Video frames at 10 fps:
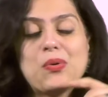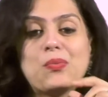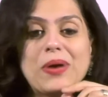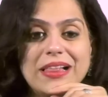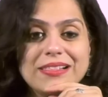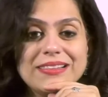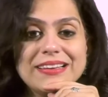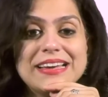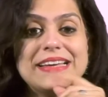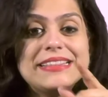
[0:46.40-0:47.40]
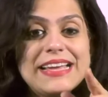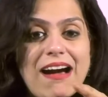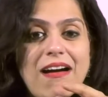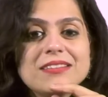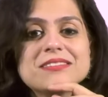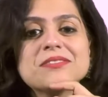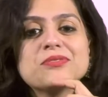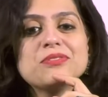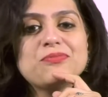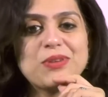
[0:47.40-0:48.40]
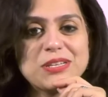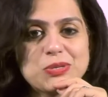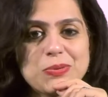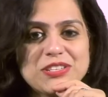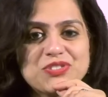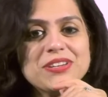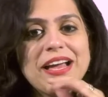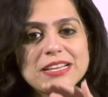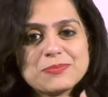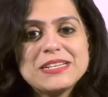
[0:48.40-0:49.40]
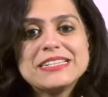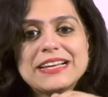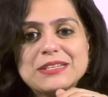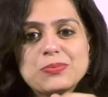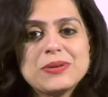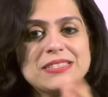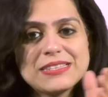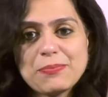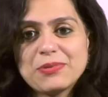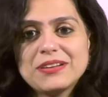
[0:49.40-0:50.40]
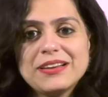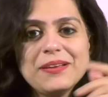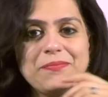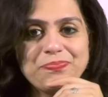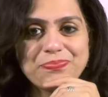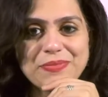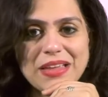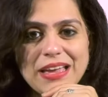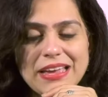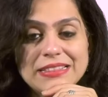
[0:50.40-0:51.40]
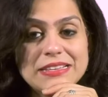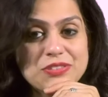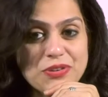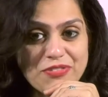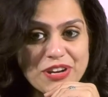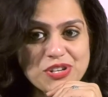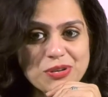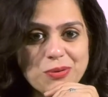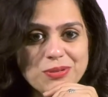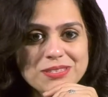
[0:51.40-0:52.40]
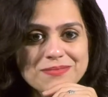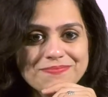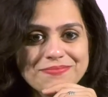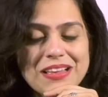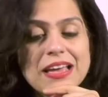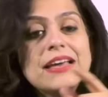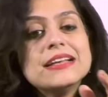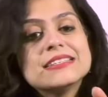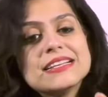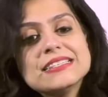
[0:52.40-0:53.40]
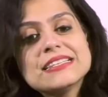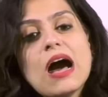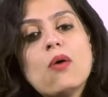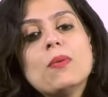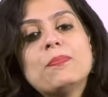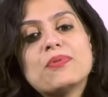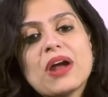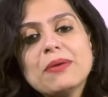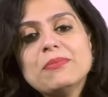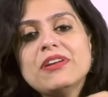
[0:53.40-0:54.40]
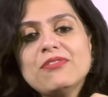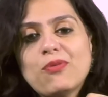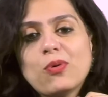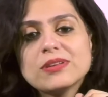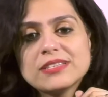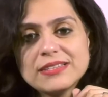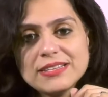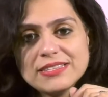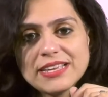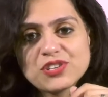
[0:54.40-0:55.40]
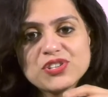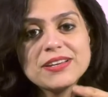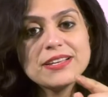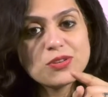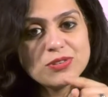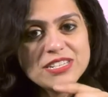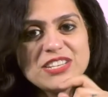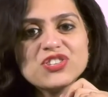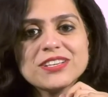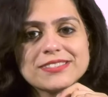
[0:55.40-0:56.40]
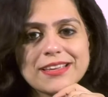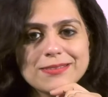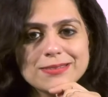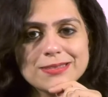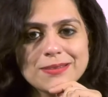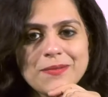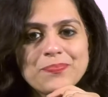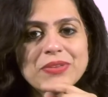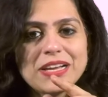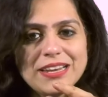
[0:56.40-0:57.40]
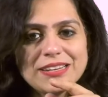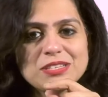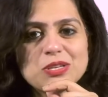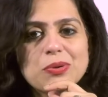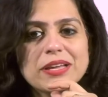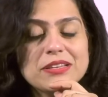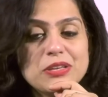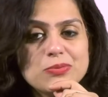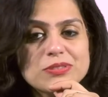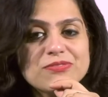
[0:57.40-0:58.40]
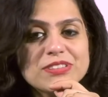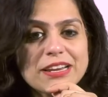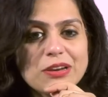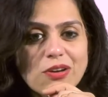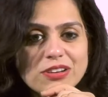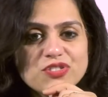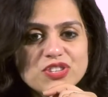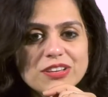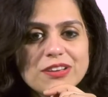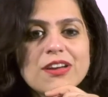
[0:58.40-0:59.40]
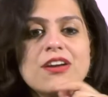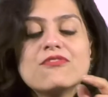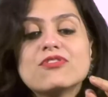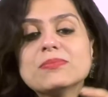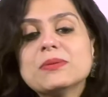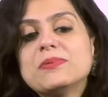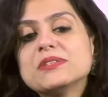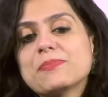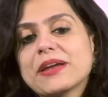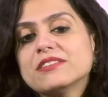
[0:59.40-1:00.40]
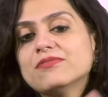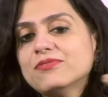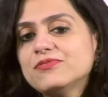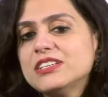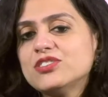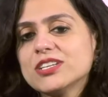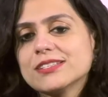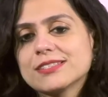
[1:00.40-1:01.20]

Well, the answer to the first question has been dealt with separately in this refresher course. Since our primary focus in this section is on teaching skills, let us look at the use of technology from the perspective of teaching